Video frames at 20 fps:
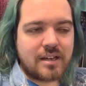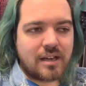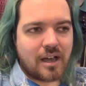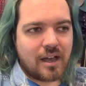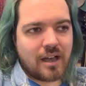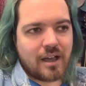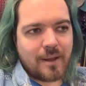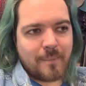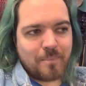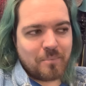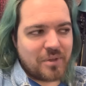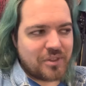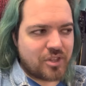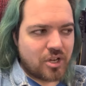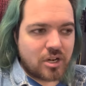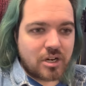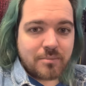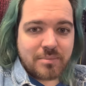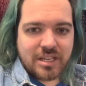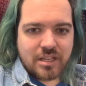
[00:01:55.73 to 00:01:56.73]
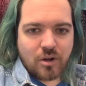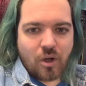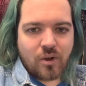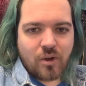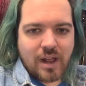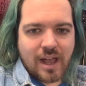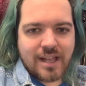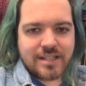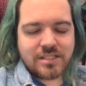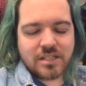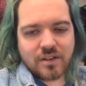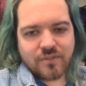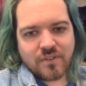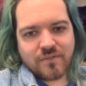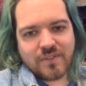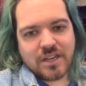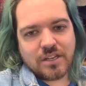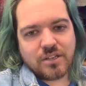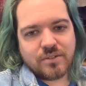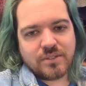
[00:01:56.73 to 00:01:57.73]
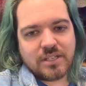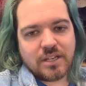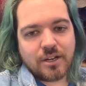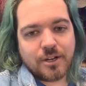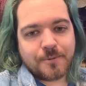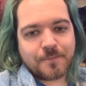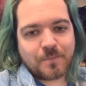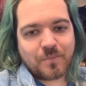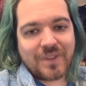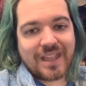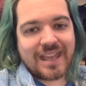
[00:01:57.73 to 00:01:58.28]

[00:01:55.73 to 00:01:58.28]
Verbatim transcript: Um, but they're going to be in all kinds of different venues here.